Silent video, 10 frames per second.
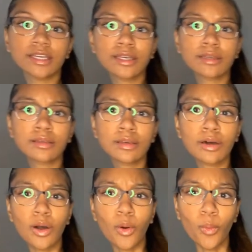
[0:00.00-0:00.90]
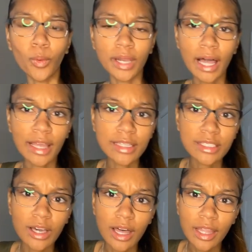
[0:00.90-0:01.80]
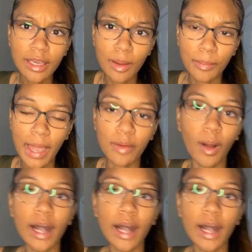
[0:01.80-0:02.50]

what I like to call like a Baywatch